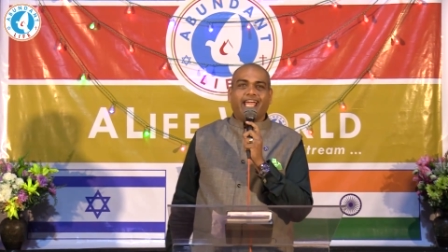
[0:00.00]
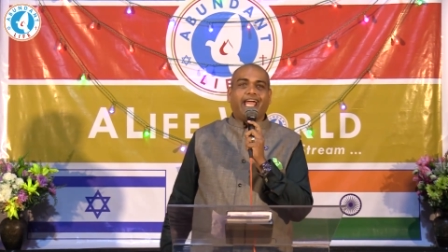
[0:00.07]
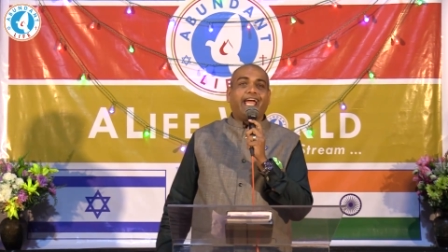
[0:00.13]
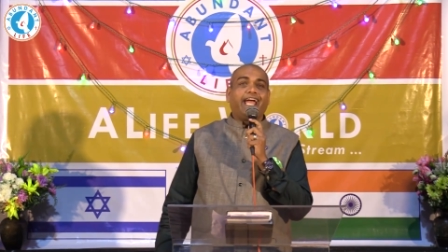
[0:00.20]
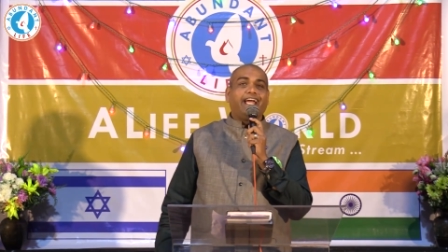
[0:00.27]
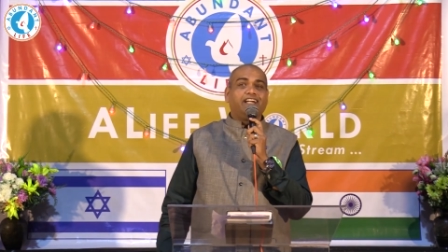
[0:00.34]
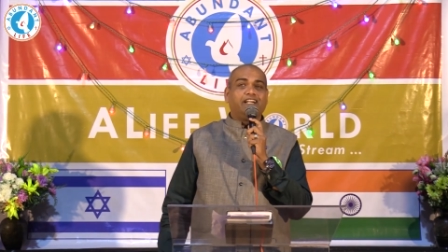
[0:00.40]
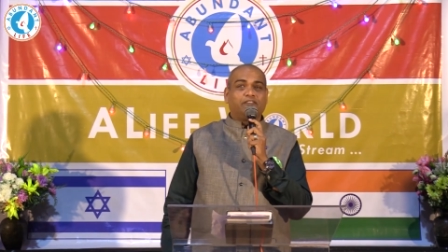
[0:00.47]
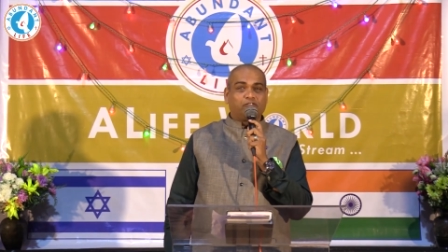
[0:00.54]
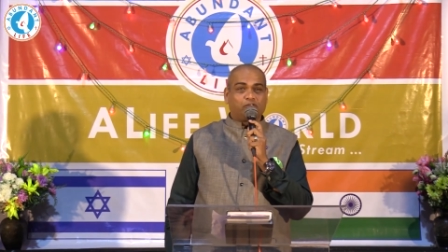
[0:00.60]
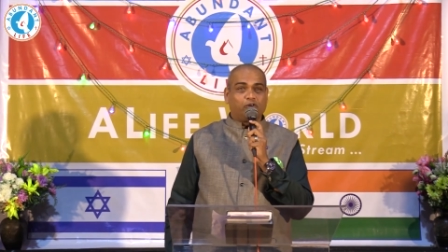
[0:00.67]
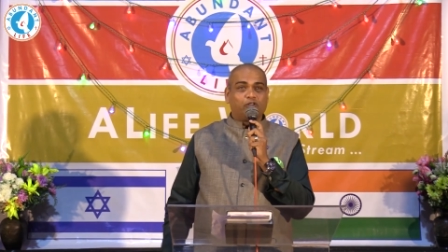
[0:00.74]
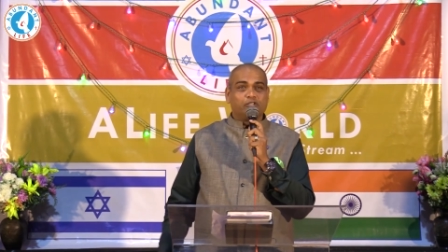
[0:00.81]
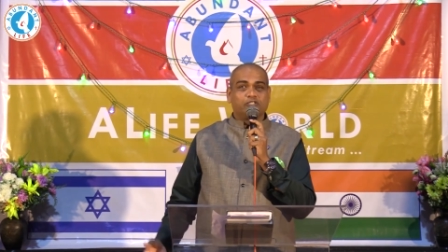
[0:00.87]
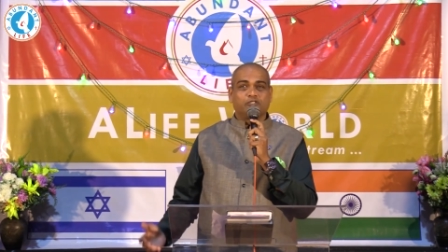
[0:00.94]
And of
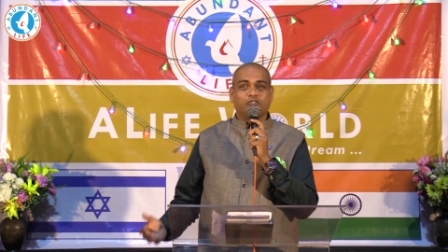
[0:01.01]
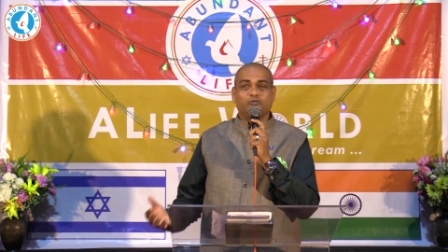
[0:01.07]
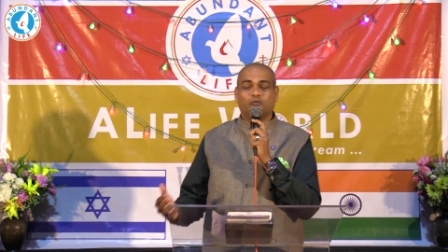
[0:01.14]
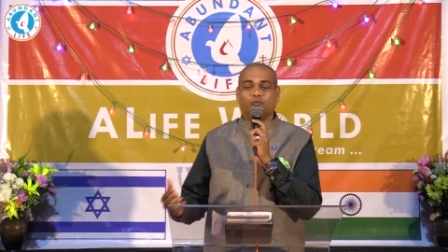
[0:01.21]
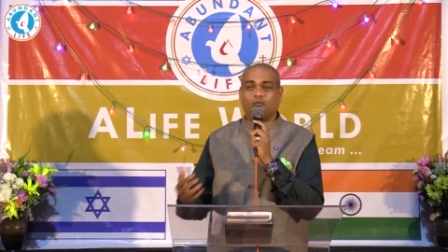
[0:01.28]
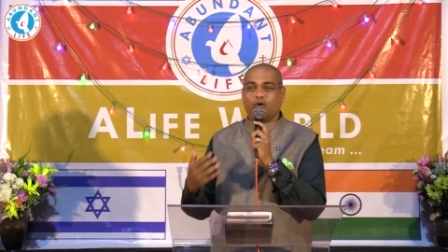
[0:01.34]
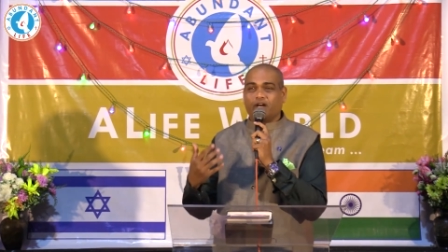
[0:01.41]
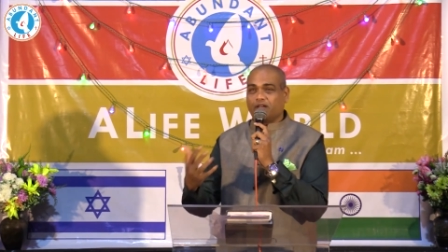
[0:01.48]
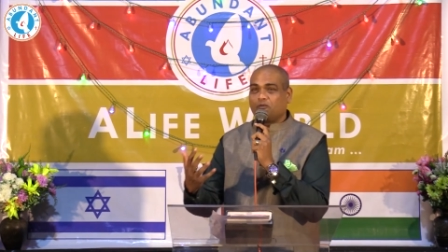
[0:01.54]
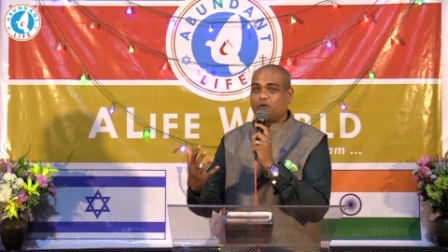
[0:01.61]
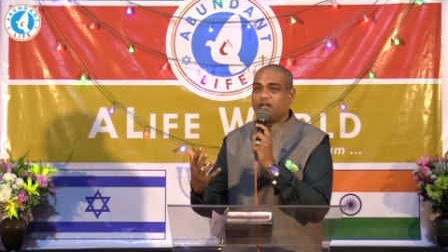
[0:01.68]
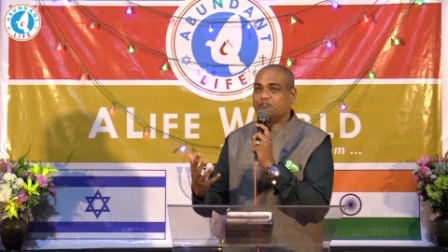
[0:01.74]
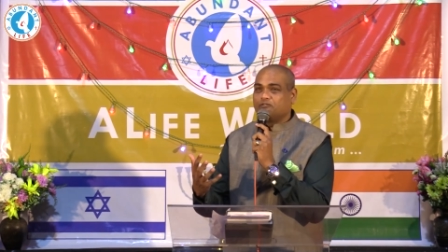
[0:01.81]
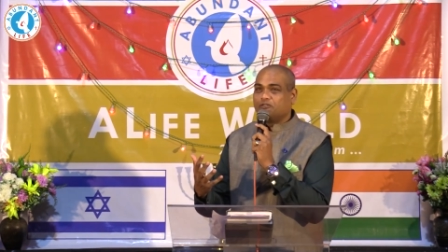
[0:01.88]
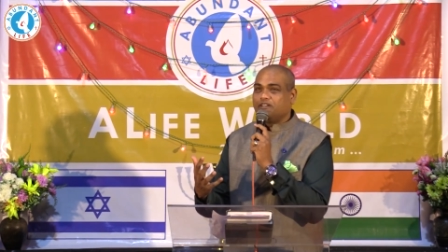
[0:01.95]
course, what a
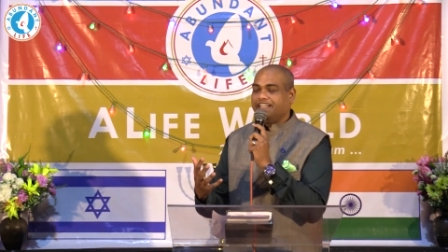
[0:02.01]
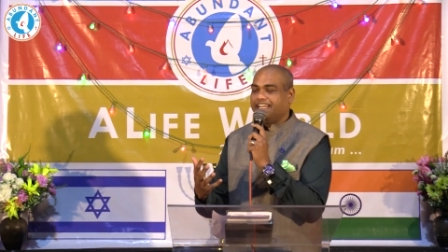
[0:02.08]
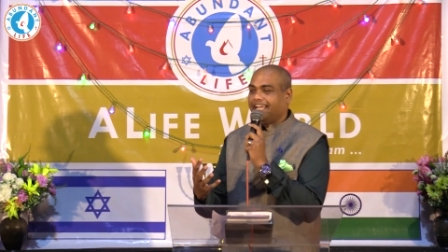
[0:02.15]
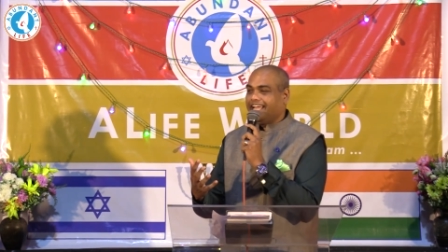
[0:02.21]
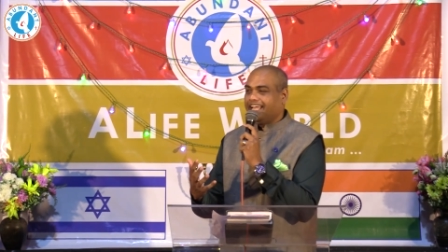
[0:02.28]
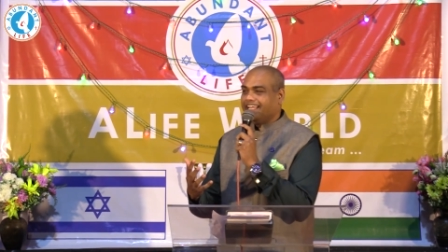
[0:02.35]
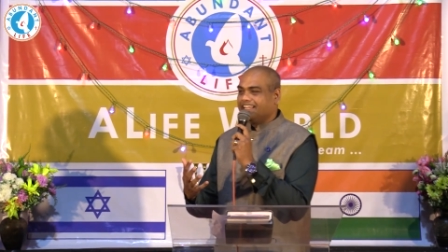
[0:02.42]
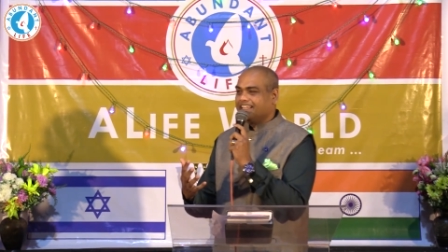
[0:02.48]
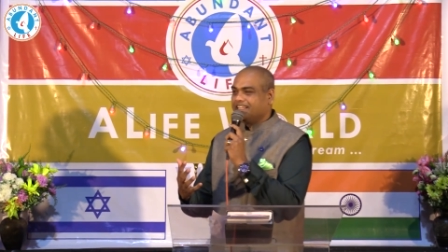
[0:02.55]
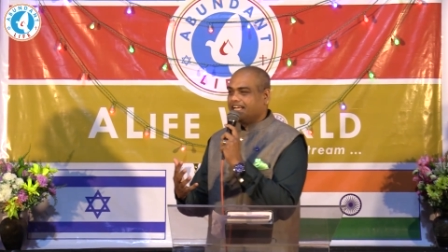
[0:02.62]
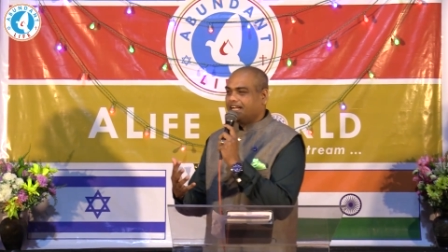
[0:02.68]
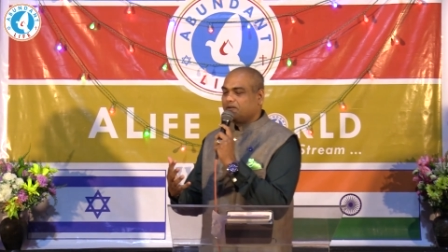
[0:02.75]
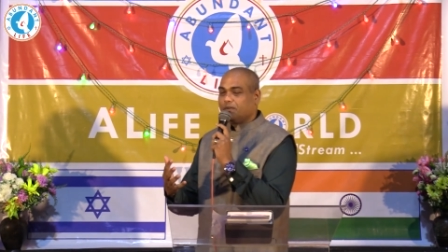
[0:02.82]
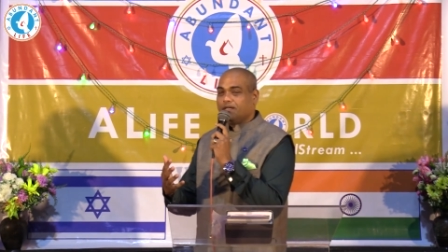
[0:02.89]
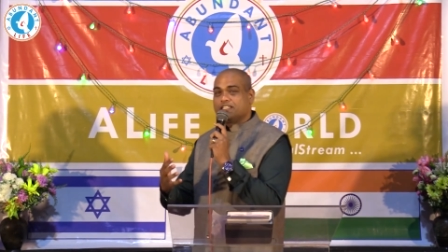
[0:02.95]
wonderful day
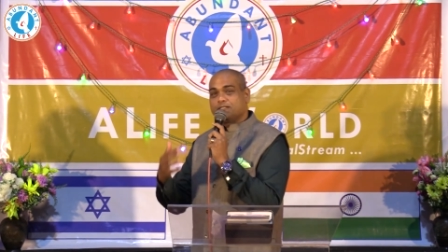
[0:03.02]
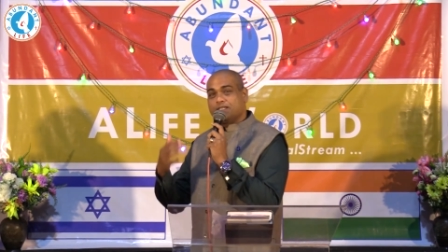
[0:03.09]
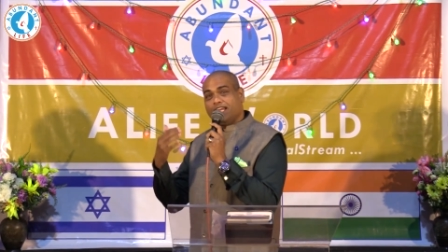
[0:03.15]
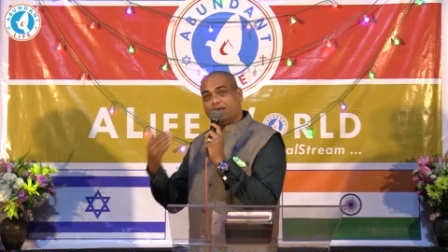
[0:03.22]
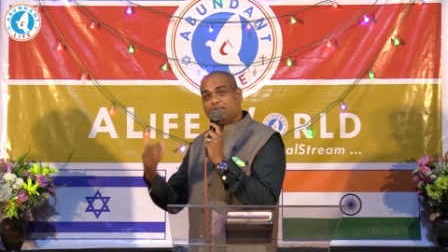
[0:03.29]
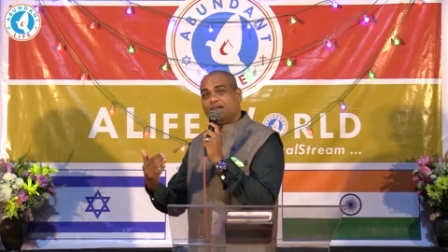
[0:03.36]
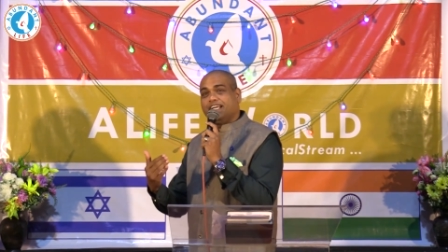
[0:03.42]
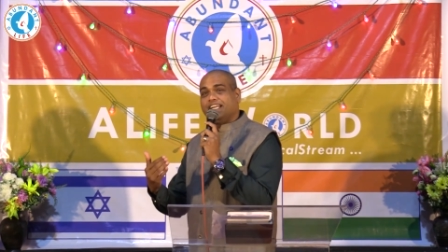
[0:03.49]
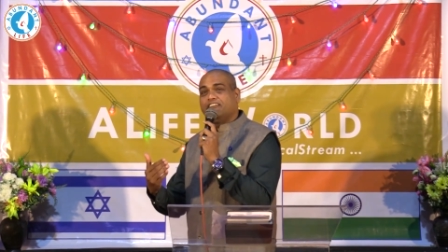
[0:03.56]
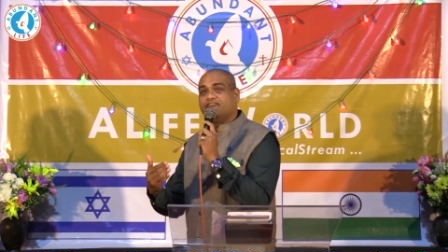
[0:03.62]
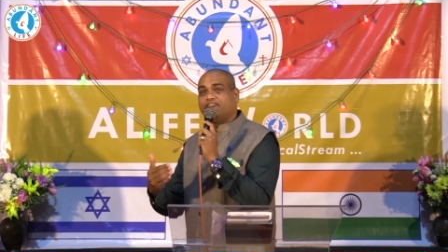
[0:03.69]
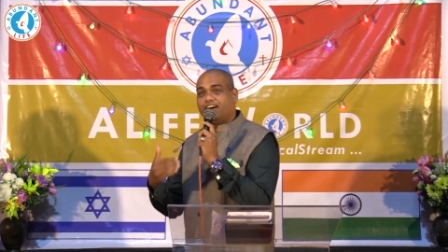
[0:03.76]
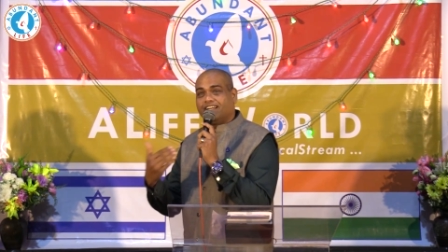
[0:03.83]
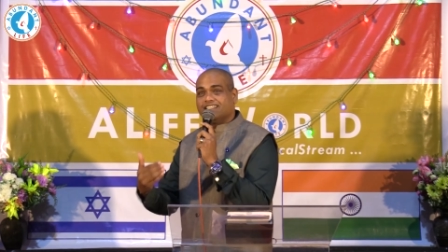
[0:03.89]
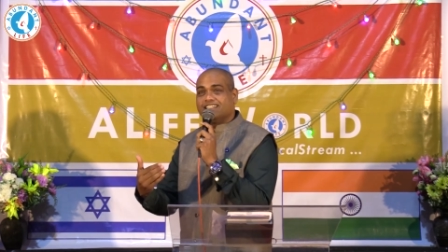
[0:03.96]
that we are celebrating
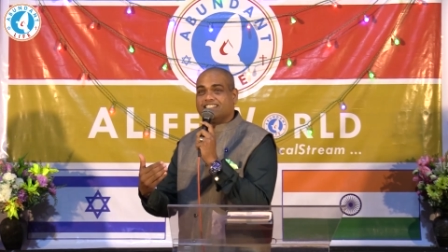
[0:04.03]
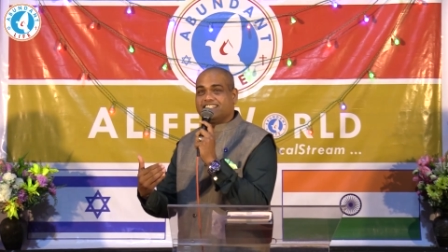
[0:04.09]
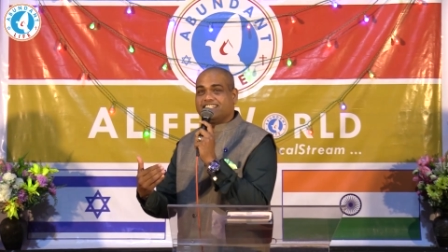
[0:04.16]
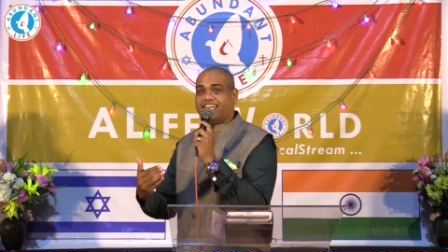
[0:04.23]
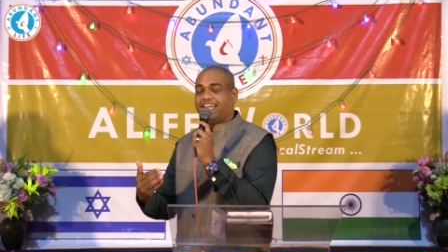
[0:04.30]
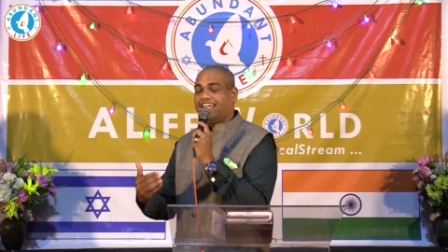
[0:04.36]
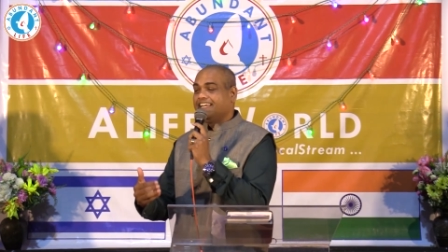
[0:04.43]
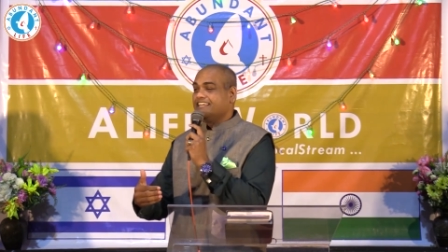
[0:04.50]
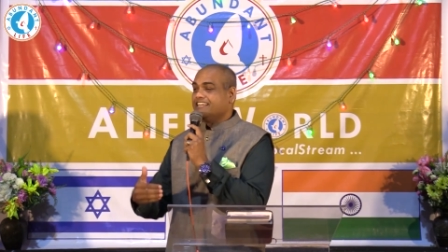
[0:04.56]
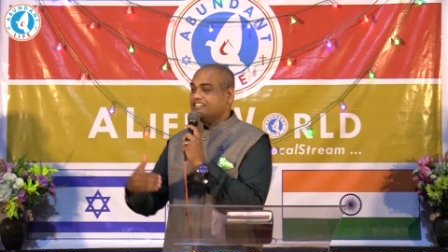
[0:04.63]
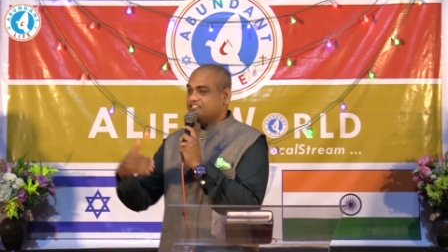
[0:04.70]
Father's Day